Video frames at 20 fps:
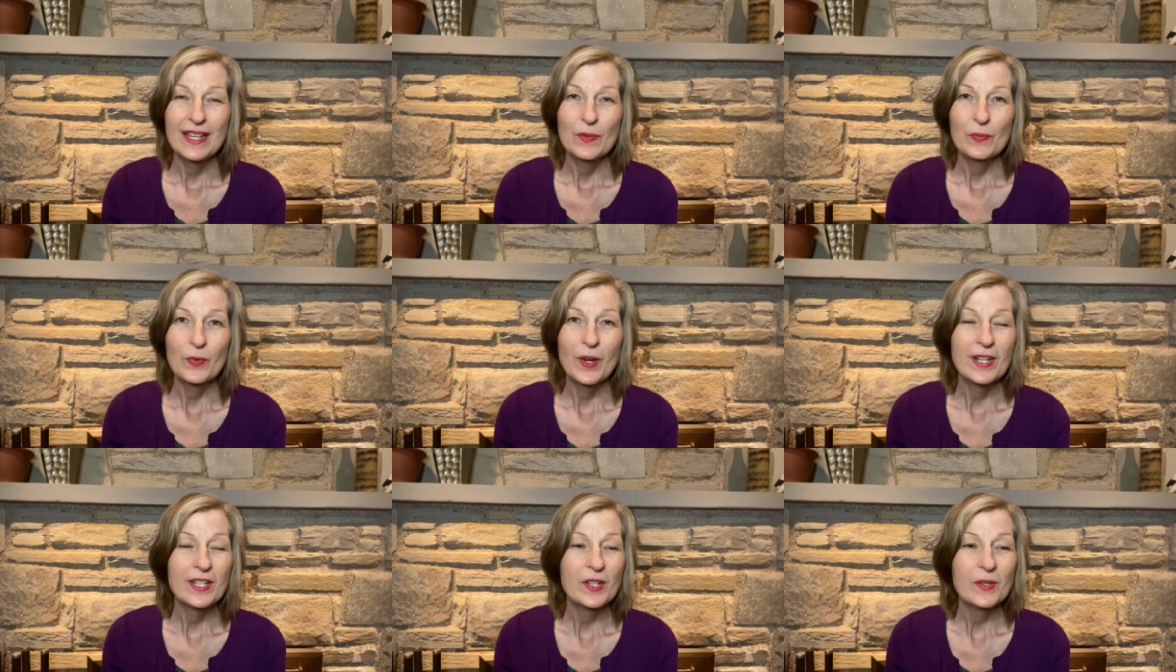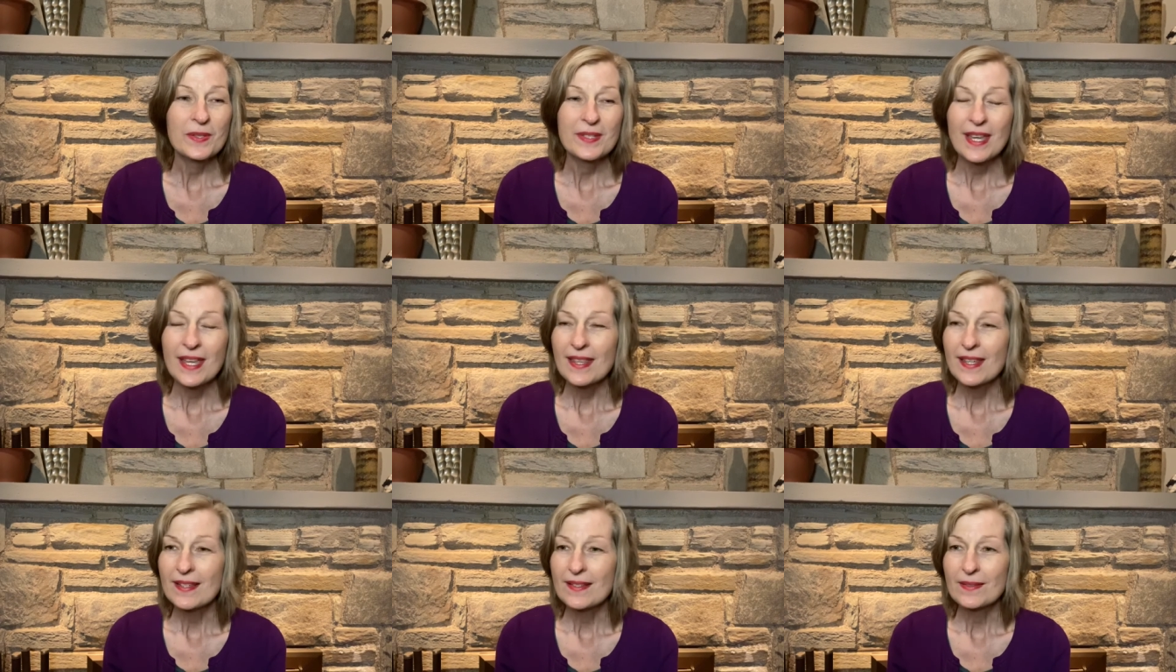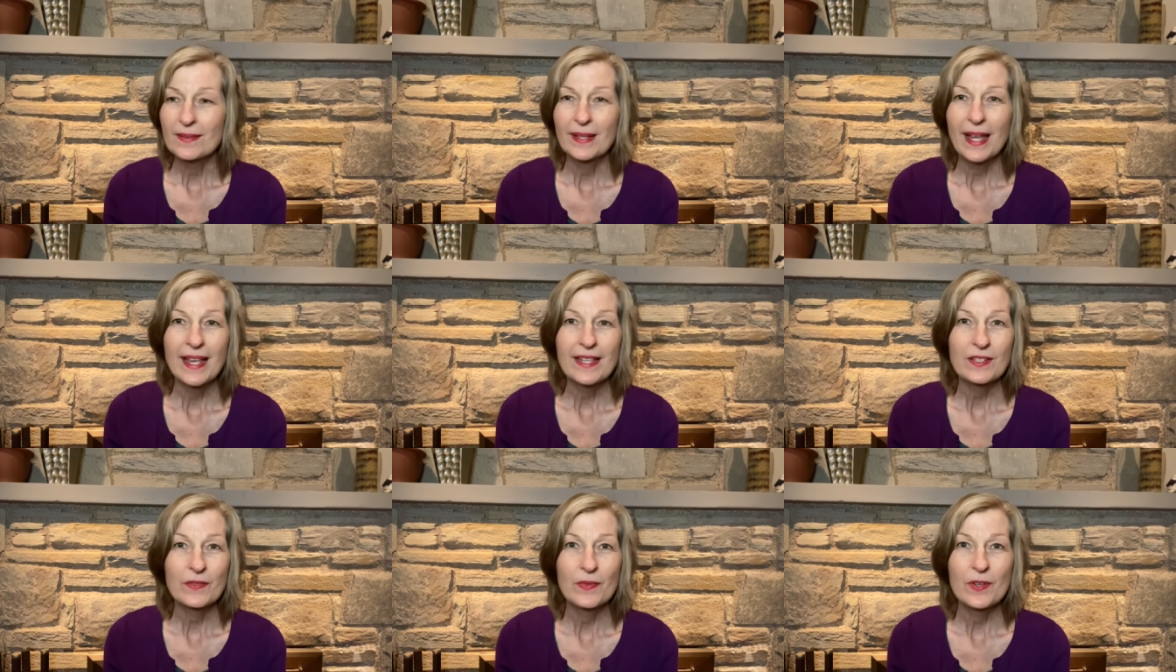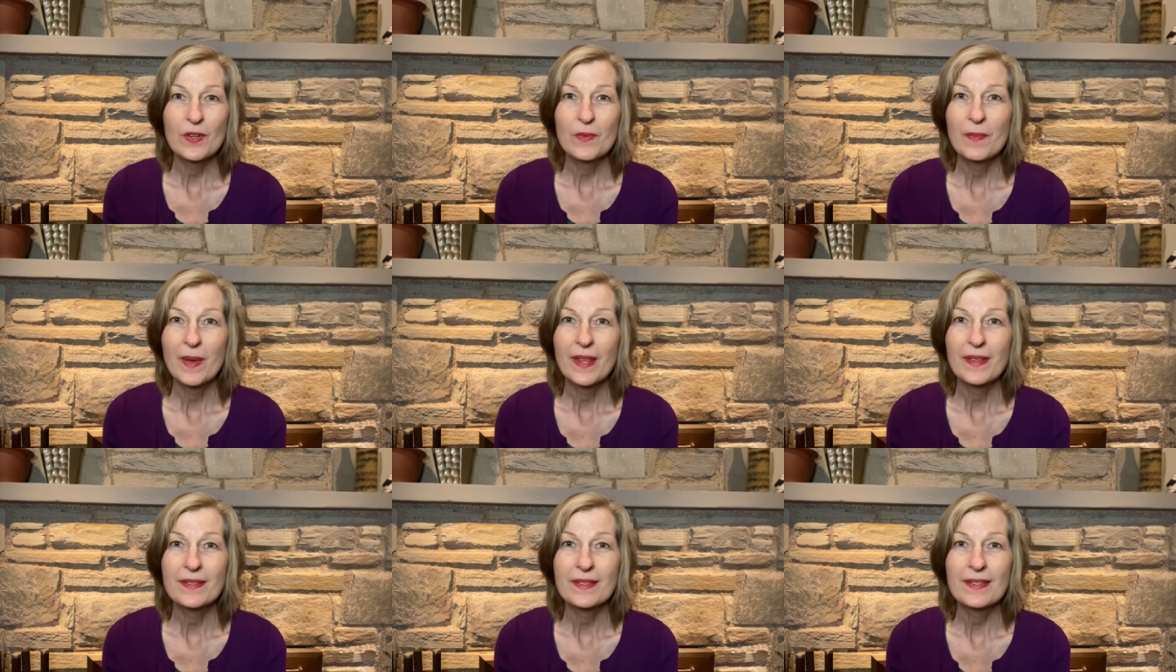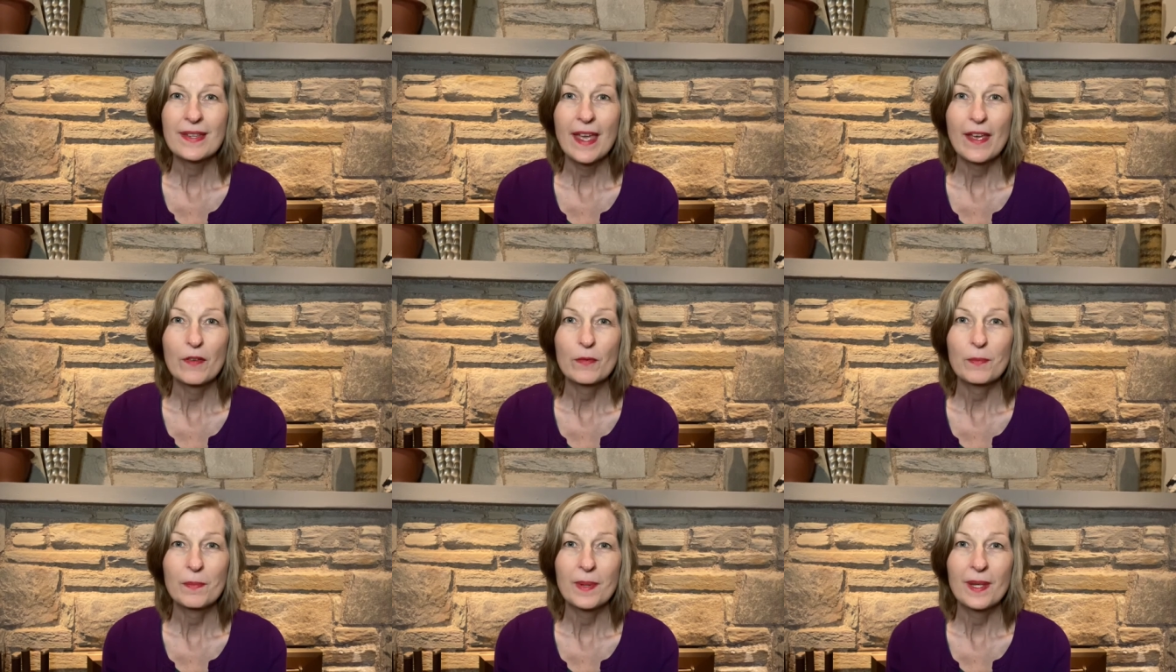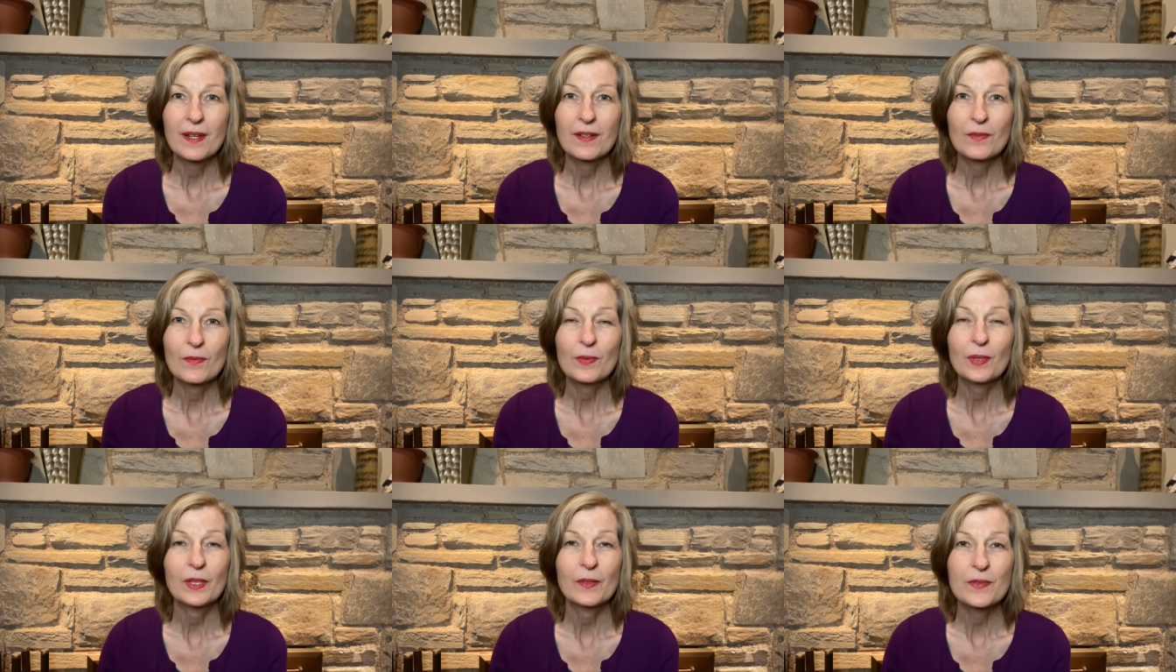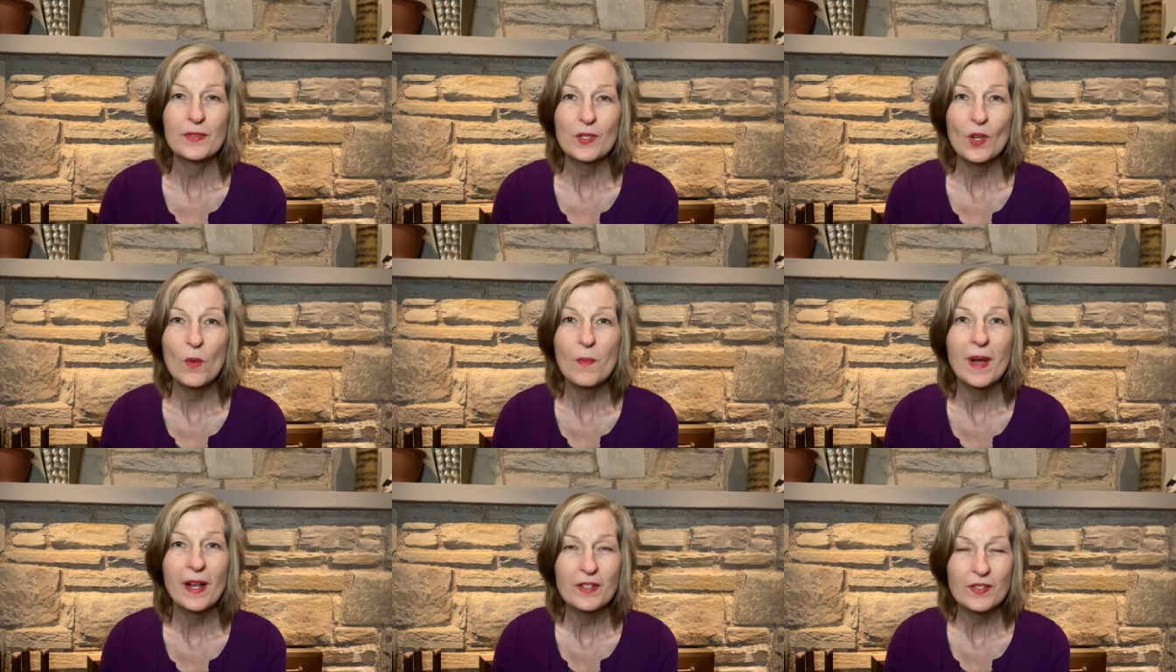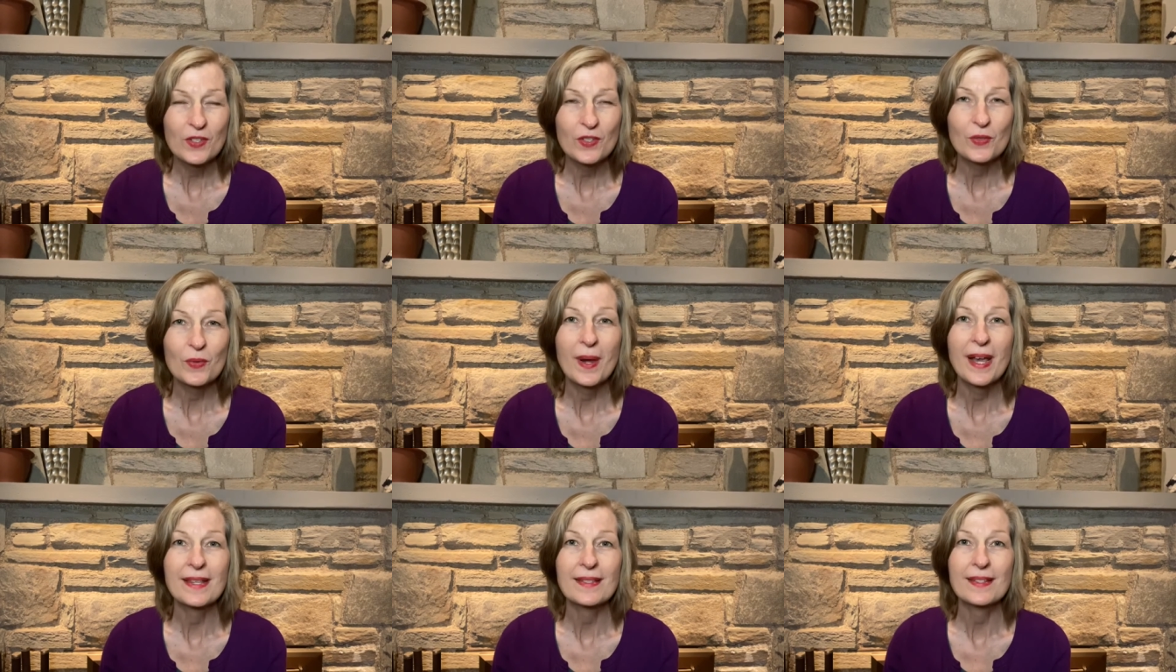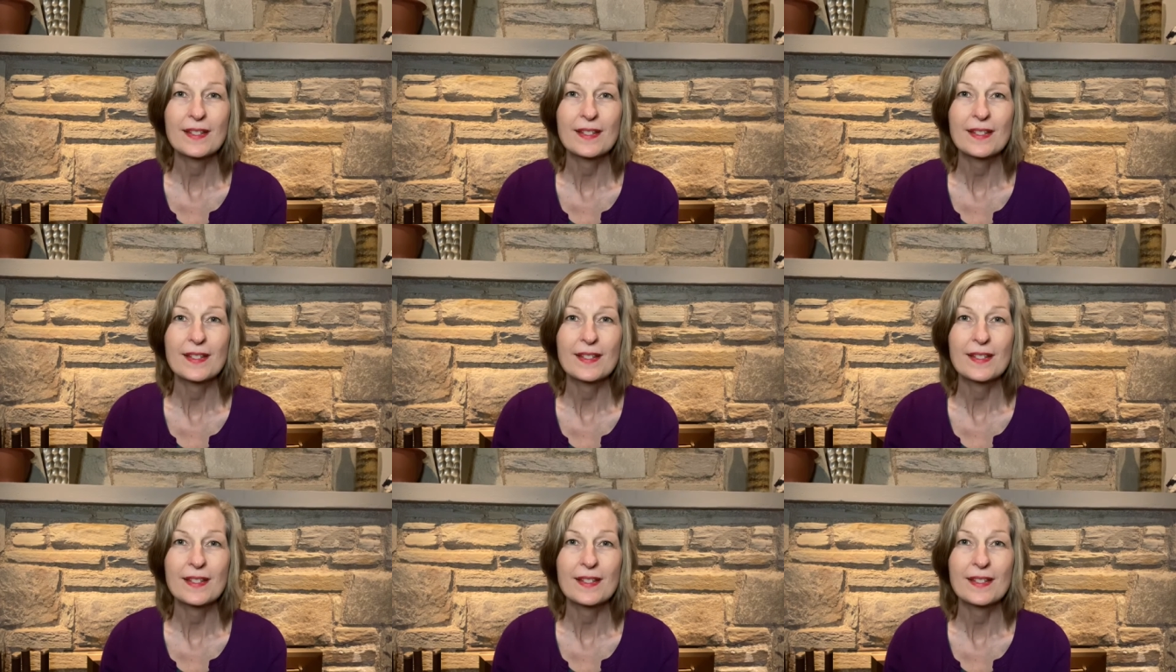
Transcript: Brent, you say these last few months have been full of so much stress.